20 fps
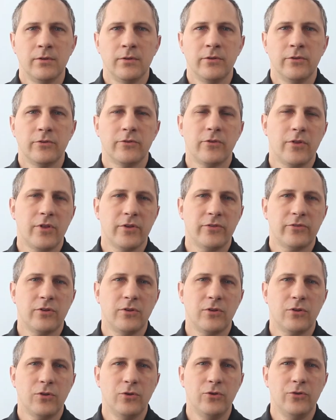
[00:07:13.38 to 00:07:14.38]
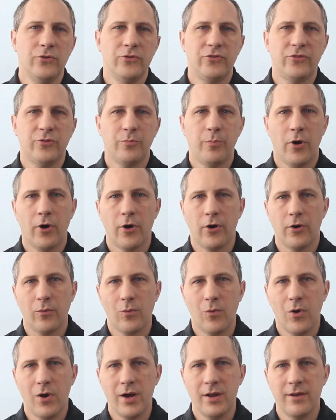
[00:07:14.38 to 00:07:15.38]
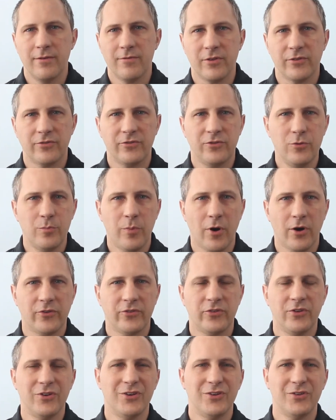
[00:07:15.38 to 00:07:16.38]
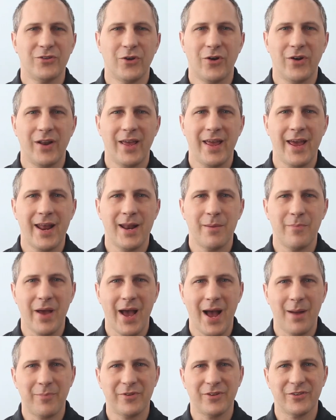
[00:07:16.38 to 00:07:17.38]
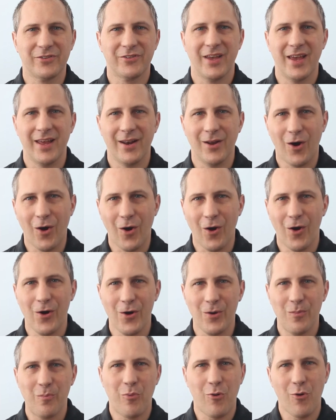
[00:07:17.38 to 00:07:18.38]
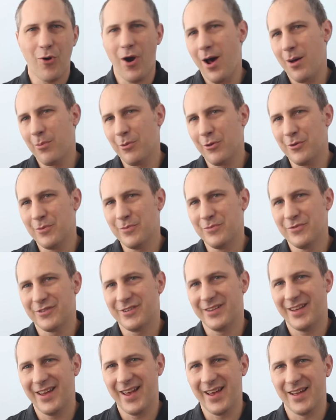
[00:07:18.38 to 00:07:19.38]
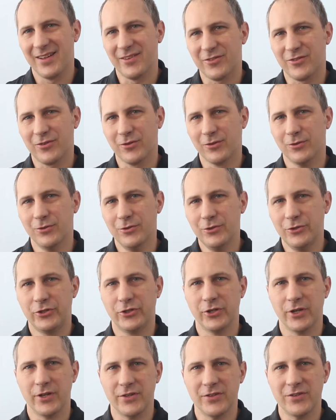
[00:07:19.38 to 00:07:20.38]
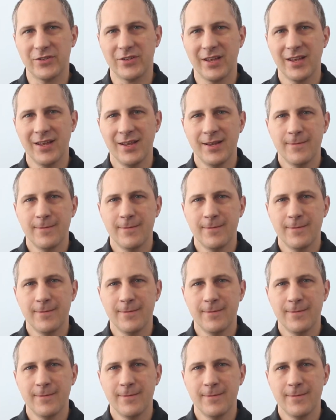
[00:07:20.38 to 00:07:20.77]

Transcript: So this concludes part one of this two-part series on Anabaptists and art, problems and solutions.